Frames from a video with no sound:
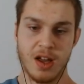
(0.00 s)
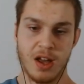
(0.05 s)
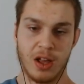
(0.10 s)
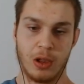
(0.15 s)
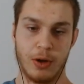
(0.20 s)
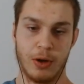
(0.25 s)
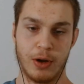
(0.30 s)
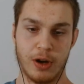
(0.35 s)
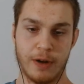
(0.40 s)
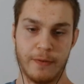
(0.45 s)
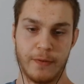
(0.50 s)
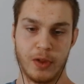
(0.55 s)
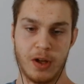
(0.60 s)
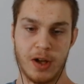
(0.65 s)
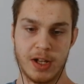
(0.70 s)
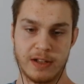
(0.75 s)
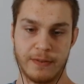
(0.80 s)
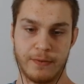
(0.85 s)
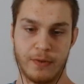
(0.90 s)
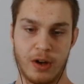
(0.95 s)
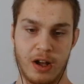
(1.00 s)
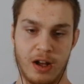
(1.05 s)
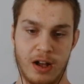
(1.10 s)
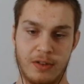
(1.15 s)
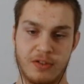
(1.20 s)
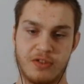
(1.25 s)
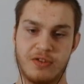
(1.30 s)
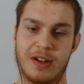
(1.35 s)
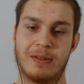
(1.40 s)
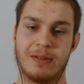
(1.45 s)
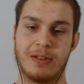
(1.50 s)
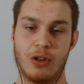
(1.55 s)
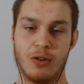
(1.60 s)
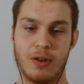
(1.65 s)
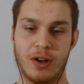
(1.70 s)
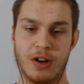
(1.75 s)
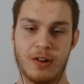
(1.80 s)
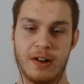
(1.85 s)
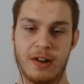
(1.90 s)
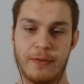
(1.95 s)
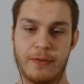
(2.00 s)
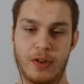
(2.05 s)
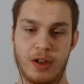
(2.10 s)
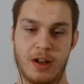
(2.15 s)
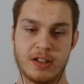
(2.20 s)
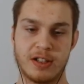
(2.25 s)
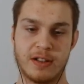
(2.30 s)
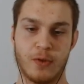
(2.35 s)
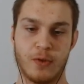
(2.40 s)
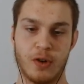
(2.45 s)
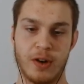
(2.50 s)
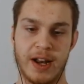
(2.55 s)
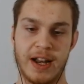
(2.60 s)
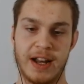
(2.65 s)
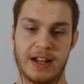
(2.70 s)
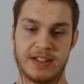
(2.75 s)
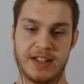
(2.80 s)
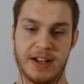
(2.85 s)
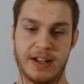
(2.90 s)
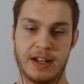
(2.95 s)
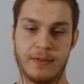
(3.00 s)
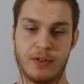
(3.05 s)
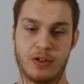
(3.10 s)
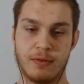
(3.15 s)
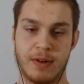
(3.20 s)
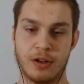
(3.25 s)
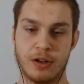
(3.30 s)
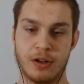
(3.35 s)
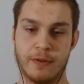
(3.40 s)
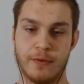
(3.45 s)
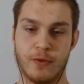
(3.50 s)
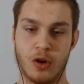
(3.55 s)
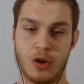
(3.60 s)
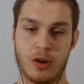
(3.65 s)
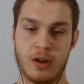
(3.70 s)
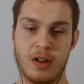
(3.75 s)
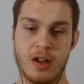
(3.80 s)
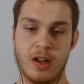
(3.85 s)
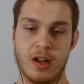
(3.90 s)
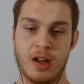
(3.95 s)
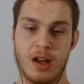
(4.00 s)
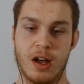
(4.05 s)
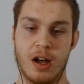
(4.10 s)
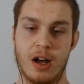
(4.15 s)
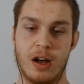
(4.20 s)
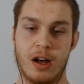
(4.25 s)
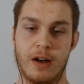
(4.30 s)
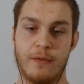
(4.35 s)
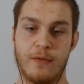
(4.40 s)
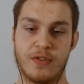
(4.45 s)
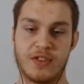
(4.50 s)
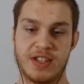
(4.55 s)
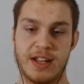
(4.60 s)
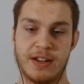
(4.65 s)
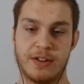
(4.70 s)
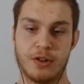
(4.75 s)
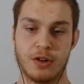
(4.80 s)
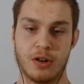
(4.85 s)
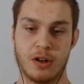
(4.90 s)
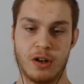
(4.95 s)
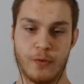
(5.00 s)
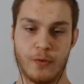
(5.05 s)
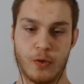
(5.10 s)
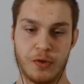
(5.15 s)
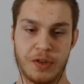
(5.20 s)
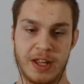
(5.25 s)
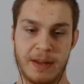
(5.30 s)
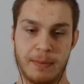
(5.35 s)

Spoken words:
Lawyer, philosopher, and executive director of Center for the